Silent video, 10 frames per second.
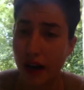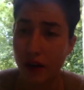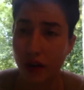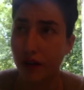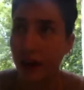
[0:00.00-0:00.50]
or
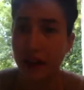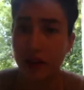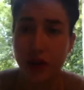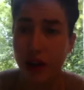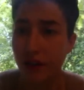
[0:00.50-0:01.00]
if I can do
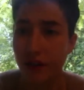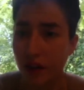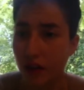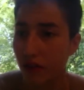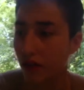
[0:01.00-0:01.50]

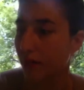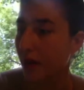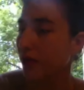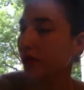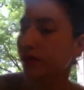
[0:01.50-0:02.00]
everything on my
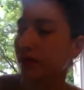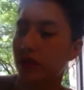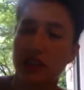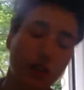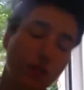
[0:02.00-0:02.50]
own.
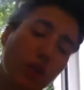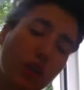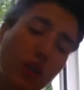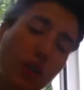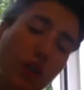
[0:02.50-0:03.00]
This kind of
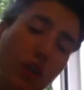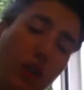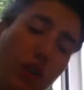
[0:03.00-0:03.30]
question.